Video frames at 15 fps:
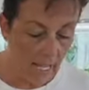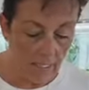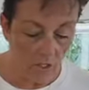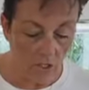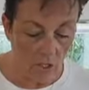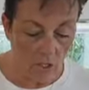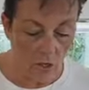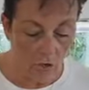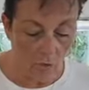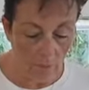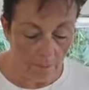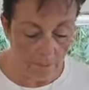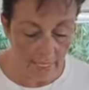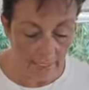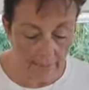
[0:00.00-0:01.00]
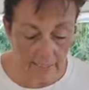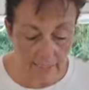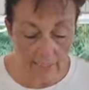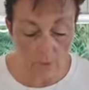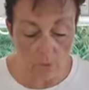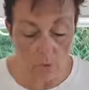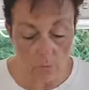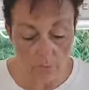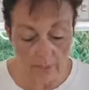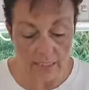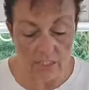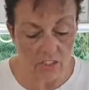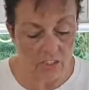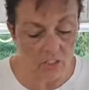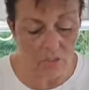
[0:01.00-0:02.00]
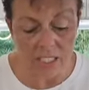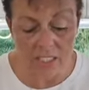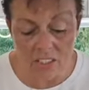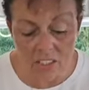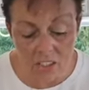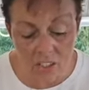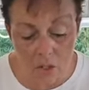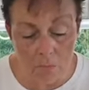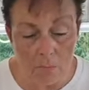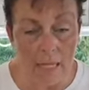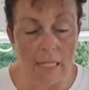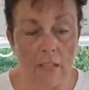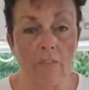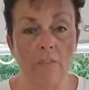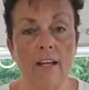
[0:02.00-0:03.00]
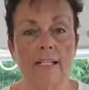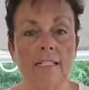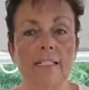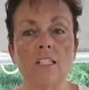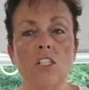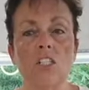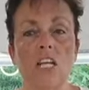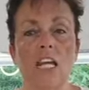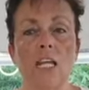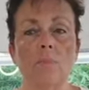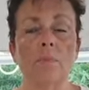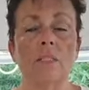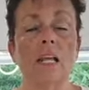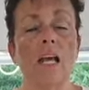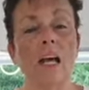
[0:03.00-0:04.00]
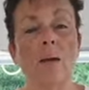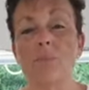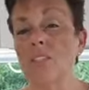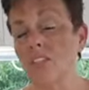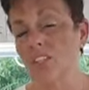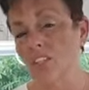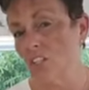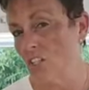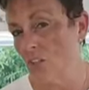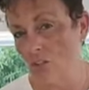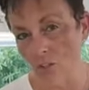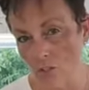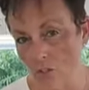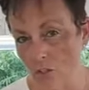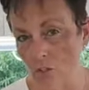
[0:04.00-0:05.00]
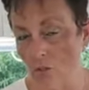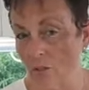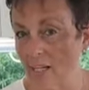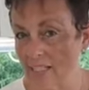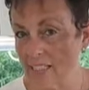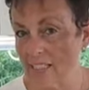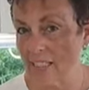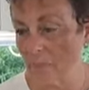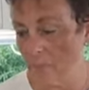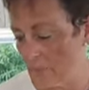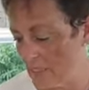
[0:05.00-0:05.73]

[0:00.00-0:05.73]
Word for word: So basically what we need to do, there's so many fancy shapes. I'm just going to show you two. Let's keep